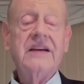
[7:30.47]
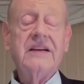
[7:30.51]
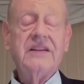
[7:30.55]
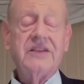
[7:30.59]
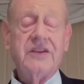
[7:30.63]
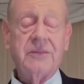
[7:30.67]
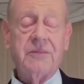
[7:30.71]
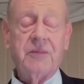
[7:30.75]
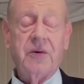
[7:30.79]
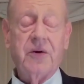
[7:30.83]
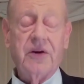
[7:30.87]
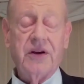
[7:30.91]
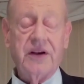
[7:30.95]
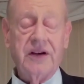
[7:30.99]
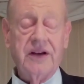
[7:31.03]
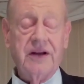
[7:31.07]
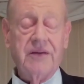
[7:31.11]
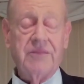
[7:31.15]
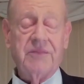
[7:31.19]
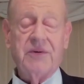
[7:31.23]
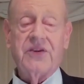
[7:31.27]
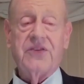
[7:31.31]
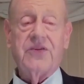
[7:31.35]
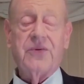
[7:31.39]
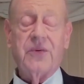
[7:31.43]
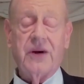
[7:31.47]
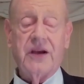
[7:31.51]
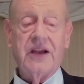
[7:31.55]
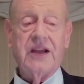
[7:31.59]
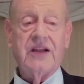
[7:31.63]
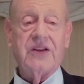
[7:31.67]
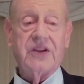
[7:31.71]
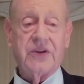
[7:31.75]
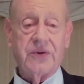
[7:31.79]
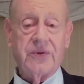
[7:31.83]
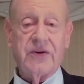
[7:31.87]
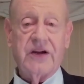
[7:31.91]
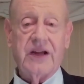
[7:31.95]
to point number
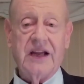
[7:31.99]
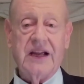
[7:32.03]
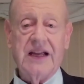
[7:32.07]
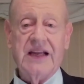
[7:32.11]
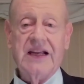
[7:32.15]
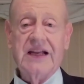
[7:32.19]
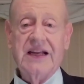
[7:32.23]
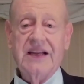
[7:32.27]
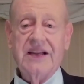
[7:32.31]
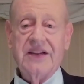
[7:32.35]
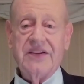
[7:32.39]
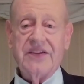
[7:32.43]
23.